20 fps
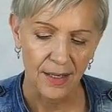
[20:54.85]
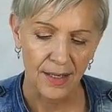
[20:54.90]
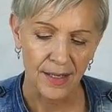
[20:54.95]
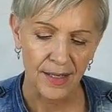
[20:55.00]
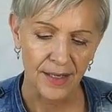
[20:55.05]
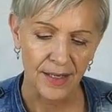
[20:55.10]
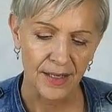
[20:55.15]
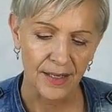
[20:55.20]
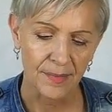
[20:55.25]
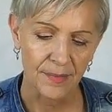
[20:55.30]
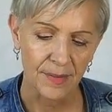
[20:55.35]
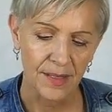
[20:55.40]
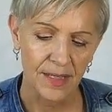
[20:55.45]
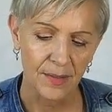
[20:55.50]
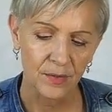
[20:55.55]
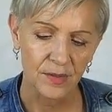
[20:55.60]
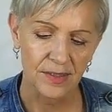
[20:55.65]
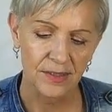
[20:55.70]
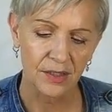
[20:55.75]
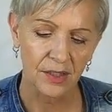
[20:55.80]

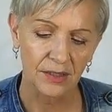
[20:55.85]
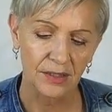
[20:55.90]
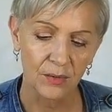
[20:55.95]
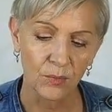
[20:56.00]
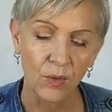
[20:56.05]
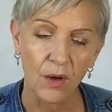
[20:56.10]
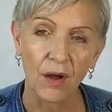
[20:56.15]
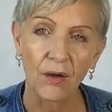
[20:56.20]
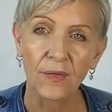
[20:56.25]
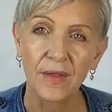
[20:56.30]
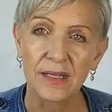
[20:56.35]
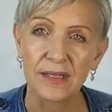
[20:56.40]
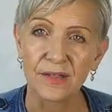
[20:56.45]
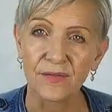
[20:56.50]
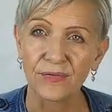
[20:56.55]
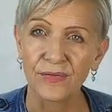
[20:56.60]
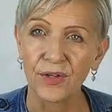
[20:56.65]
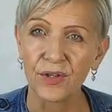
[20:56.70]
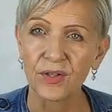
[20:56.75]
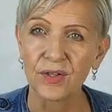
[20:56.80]
And certainly while there's
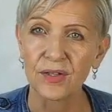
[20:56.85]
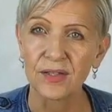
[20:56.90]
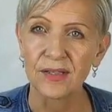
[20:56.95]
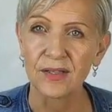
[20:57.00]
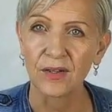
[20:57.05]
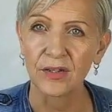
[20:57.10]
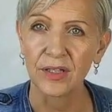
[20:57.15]
a focus